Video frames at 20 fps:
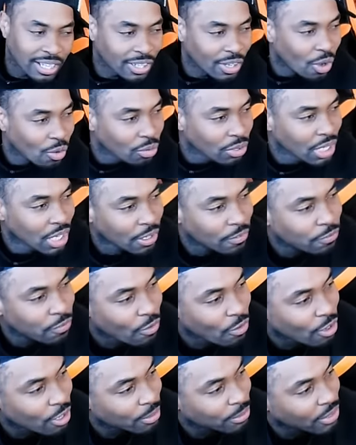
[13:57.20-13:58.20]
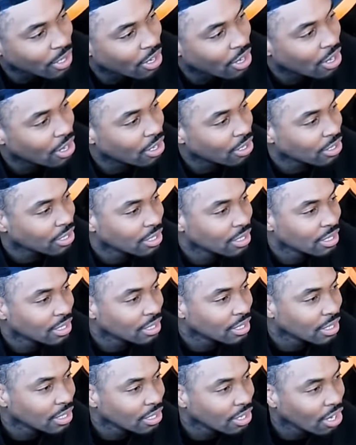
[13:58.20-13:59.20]
go look for him, y'all
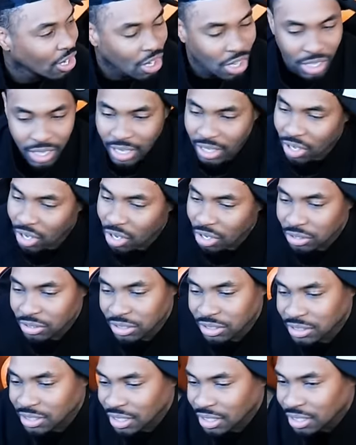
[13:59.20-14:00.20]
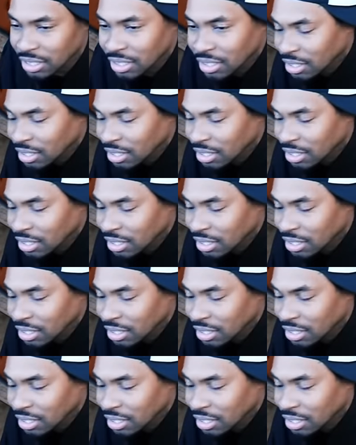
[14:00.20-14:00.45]
all that old shit.